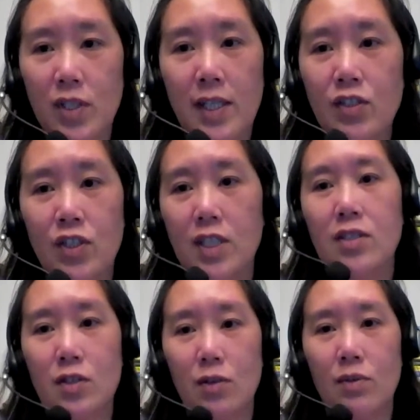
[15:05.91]
And I
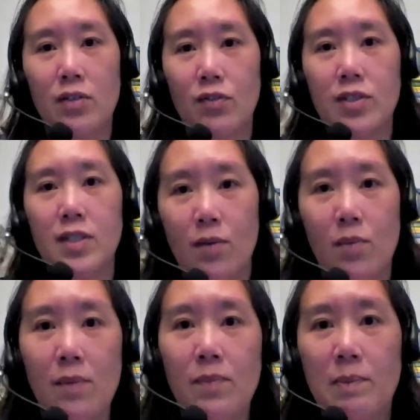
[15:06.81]
just don't
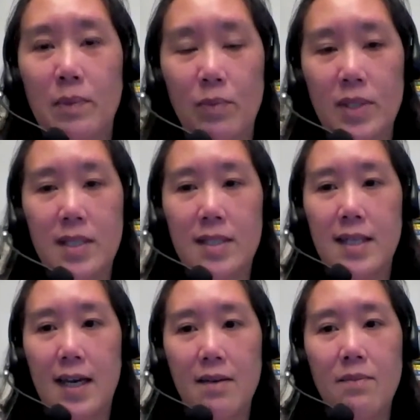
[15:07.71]
understand why people would
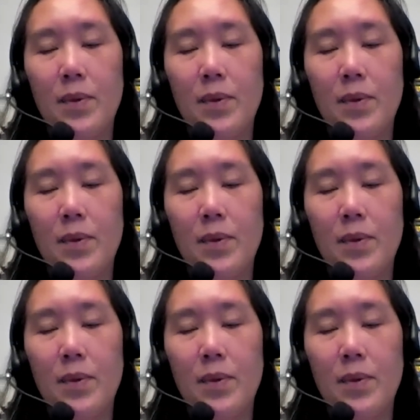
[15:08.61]
stay.